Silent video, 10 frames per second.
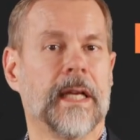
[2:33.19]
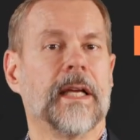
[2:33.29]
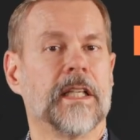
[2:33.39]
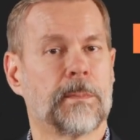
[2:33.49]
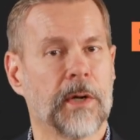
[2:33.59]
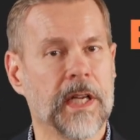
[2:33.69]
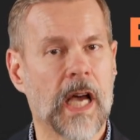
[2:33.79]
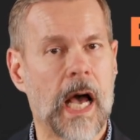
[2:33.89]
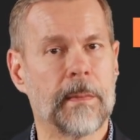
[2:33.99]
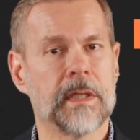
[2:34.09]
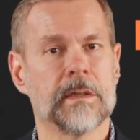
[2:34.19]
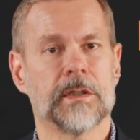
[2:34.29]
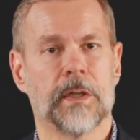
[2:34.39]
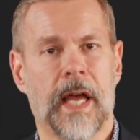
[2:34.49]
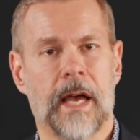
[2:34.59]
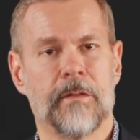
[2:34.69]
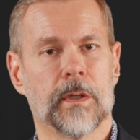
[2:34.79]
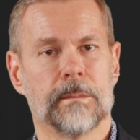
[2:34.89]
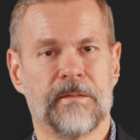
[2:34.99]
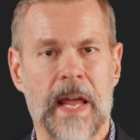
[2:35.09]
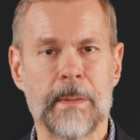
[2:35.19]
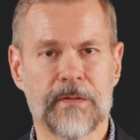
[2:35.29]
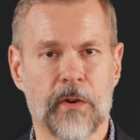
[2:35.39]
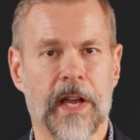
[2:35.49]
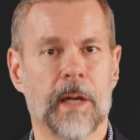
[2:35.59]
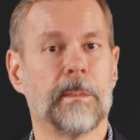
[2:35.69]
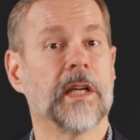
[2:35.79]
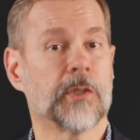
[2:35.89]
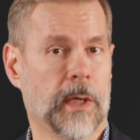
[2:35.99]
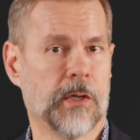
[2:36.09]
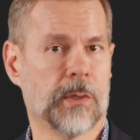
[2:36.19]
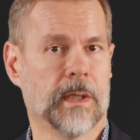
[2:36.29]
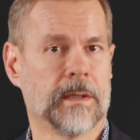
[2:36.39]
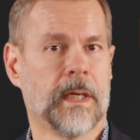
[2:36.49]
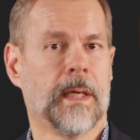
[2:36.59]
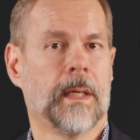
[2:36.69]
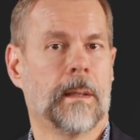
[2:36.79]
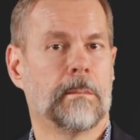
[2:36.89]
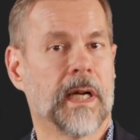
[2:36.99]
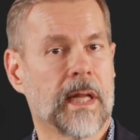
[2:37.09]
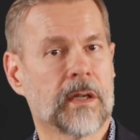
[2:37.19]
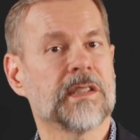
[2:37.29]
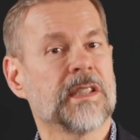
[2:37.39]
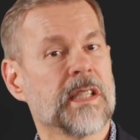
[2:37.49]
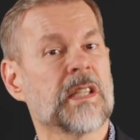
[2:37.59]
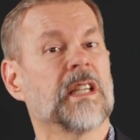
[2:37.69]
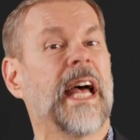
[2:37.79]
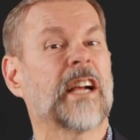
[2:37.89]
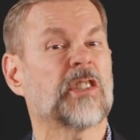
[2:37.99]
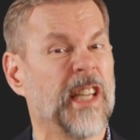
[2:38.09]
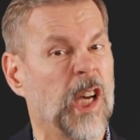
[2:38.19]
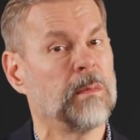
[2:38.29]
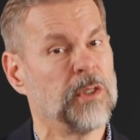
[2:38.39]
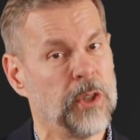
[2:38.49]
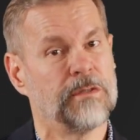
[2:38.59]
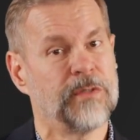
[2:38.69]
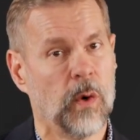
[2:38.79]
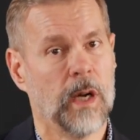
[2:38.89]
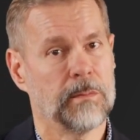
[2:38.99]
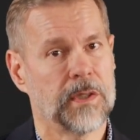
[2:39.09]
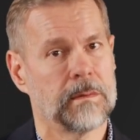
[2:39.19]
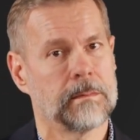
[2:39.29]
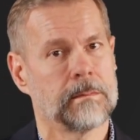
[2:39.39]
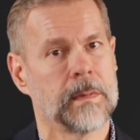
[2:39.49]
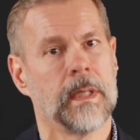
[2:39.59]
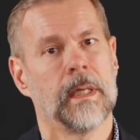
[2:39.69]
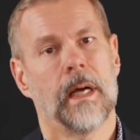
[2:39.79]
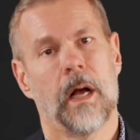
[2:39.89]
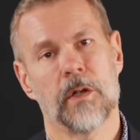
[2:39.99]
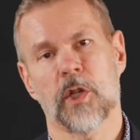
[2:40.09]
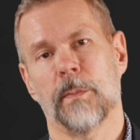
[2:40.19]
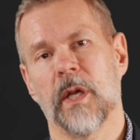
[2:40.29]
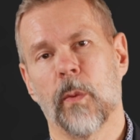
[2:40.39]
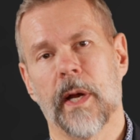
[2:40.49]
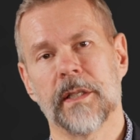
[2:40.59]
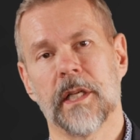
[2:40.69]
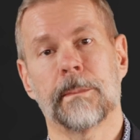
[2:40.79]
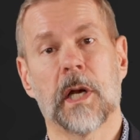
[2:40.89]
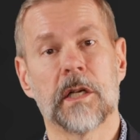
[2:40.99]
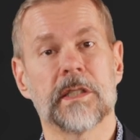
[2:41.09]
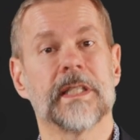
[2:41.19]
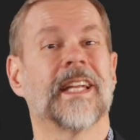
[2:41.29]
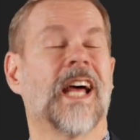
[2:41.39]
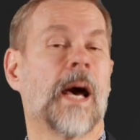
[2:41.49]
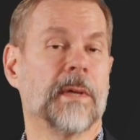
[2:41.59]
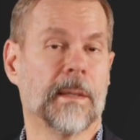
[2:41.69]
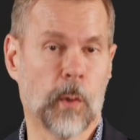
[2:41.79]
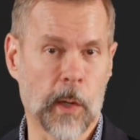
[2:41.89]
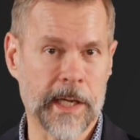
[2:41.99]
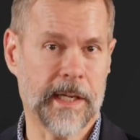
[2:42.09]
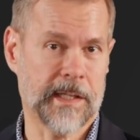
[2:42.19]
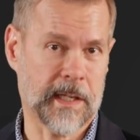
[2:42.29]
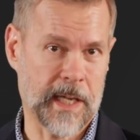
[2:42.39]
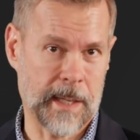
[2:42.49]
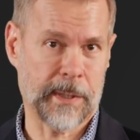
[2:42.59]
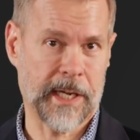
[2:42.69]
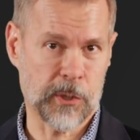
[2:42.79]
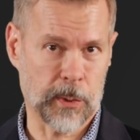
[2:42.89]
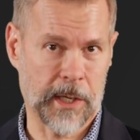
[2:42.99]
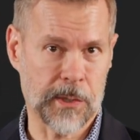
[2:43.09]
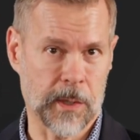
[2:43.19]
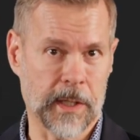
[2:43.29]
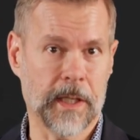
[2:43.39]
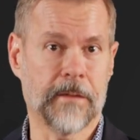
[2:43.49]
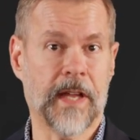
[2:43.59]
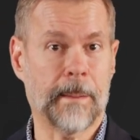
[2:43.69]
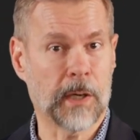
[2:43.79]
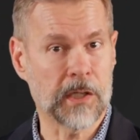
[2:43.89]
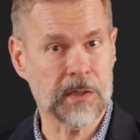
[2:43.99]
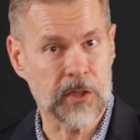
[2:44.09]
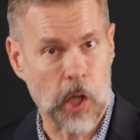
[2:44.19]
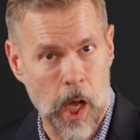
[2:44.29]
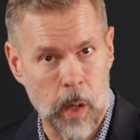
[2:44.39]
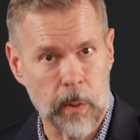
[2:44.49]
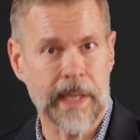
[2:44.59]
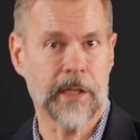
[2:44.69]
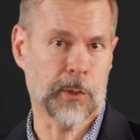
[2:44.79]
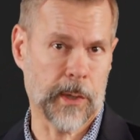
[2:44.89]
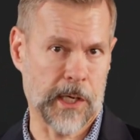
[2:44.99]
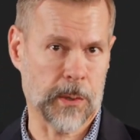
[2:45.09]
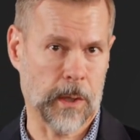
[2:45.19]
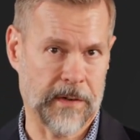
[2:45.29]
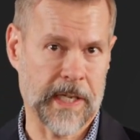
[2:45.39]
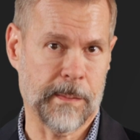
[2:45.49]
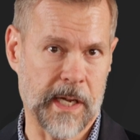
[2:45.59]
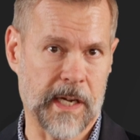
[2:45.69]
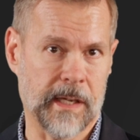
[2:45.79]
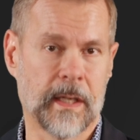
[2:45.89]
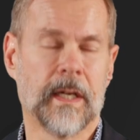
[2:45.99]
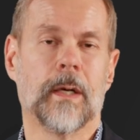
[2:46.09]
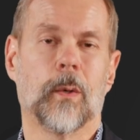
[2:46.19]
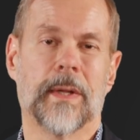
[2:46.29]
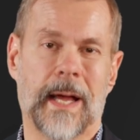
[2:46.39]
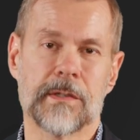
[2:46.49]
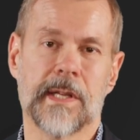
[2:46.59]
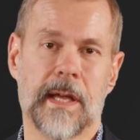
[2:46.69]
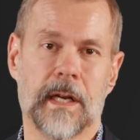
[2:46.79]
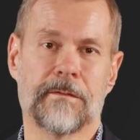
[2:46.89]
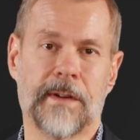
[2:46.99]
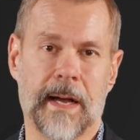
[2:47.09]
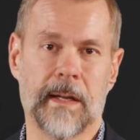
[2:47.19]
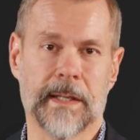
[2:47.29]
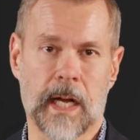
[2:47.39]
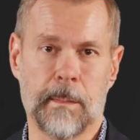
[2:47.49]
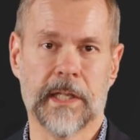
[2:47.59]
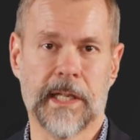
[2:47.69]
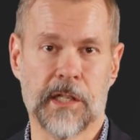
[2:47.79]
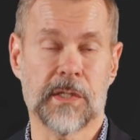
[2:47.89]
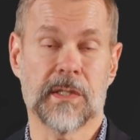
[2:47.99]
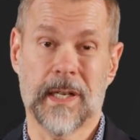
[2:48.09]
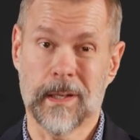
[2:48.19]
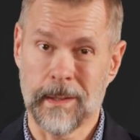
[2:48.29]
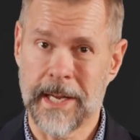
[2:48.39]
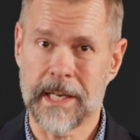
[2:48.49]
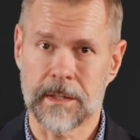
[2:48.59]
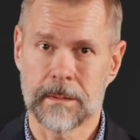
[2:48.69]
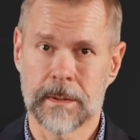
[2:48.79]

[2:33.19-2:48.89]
It's pretty common to have your famous friend be a treasurer, but another assistant to actually help do the forms. Also be aware that a person cannot be appointed as a campaign treasurer if that person is already the treasurer of a committee with outstanding filing obligations that are late.